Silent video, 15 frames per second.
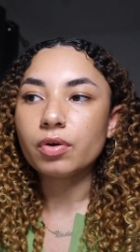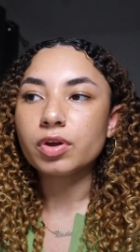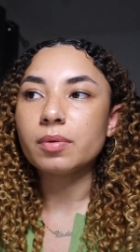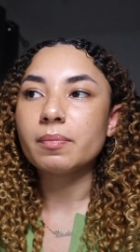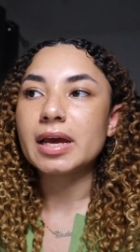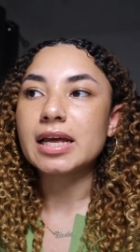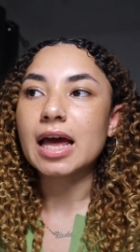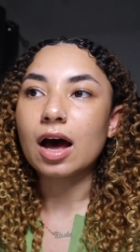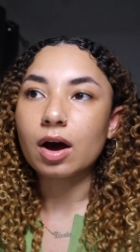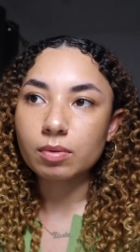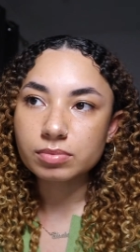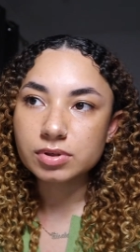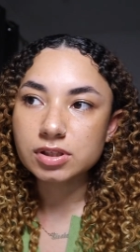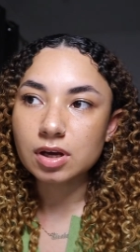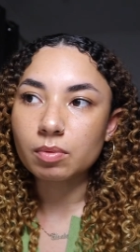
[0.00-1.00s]
You may
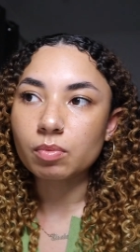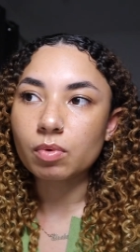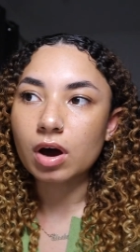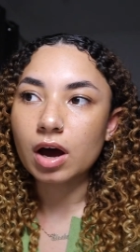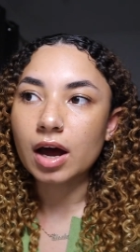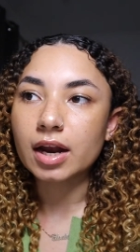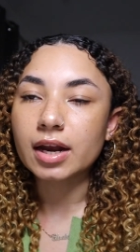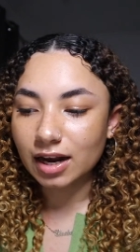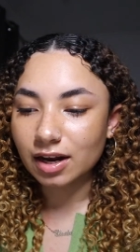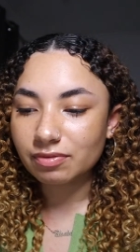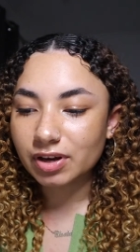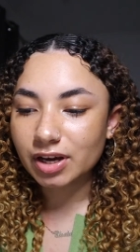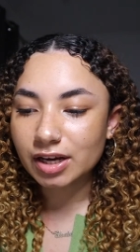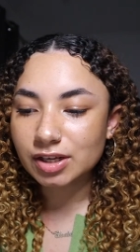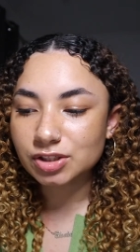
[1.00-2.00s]
help someone. I love
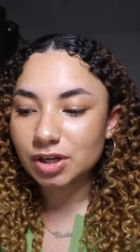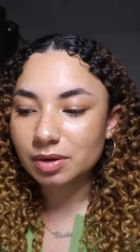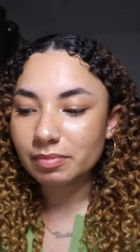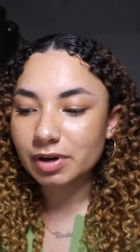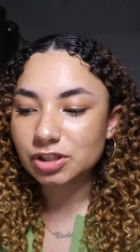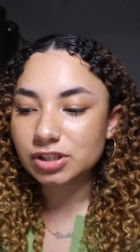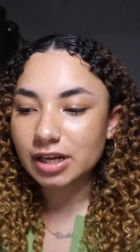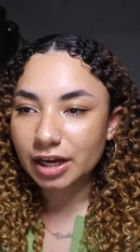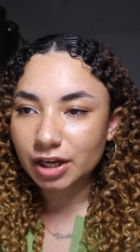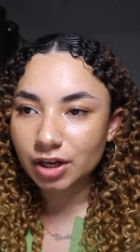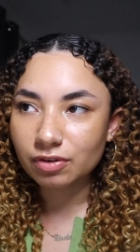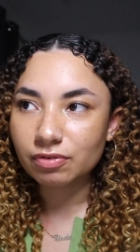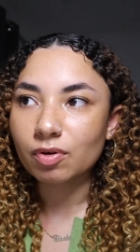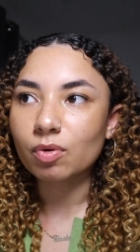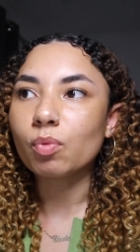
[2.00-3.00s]
you guys so much. Thank
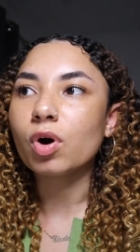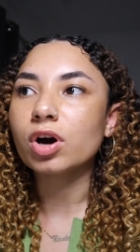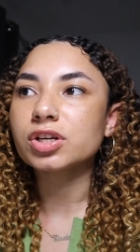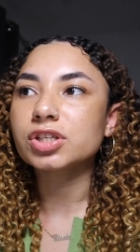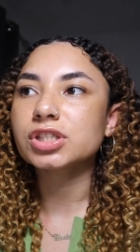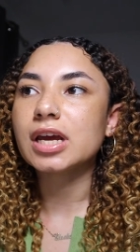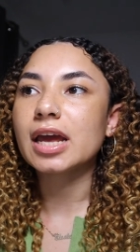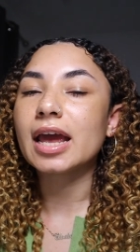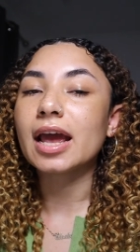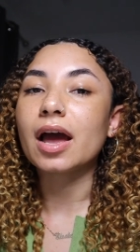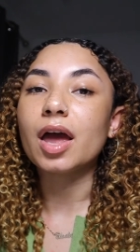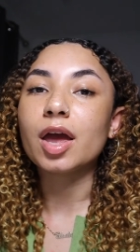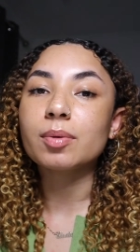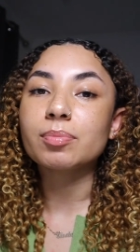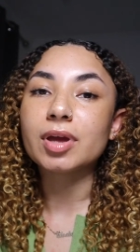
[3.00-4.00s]
you for watching. I
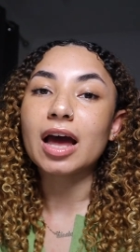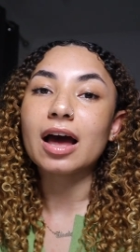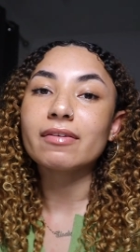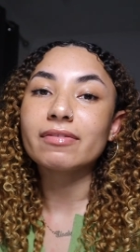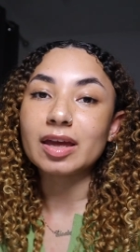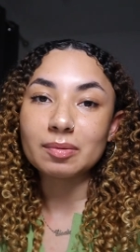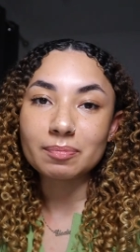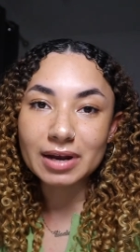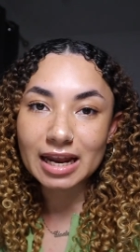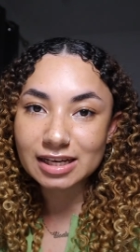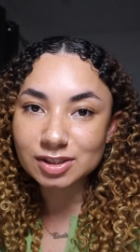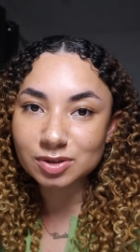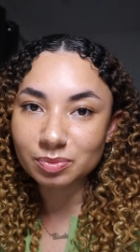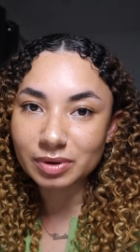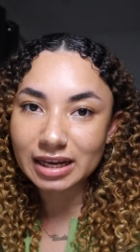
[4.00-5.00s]
hope you have a
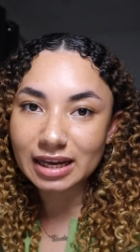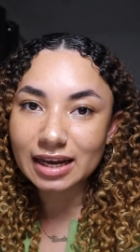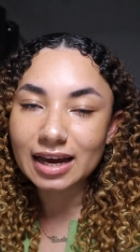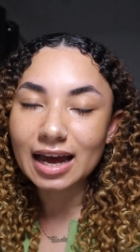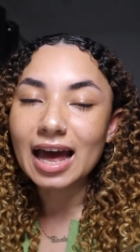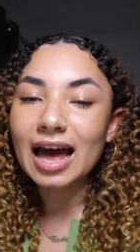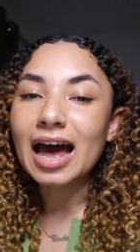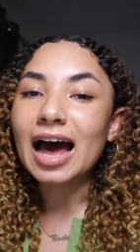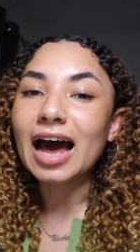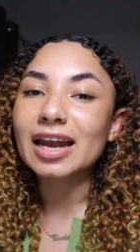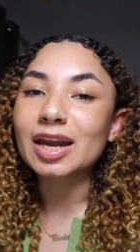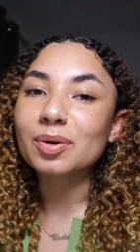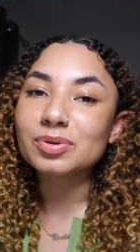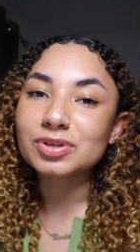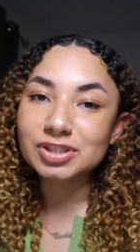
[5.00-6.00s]
blessed week
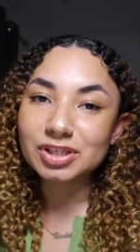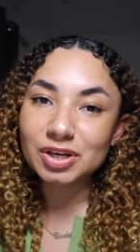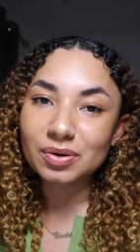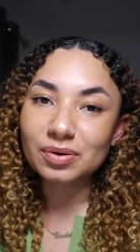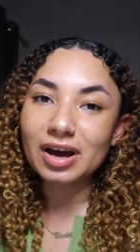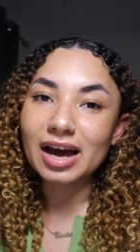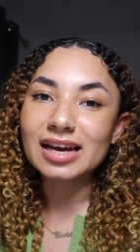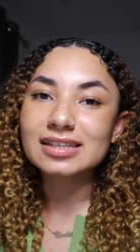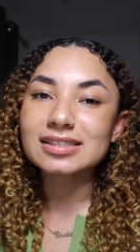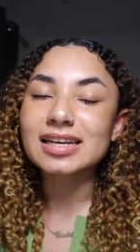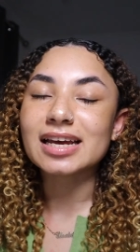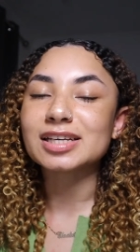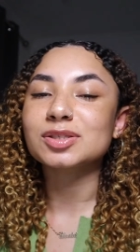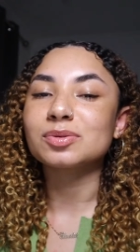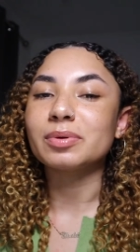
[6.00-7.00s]
and I will see you guys
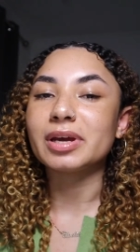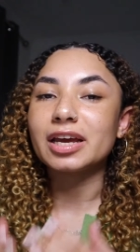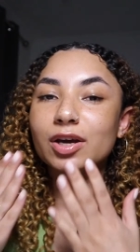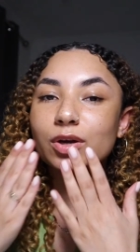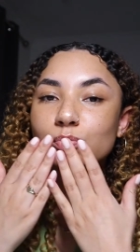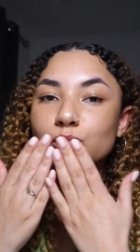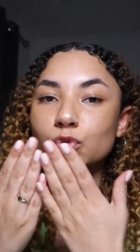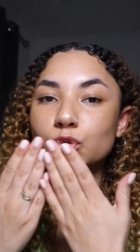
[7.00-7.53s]
next week.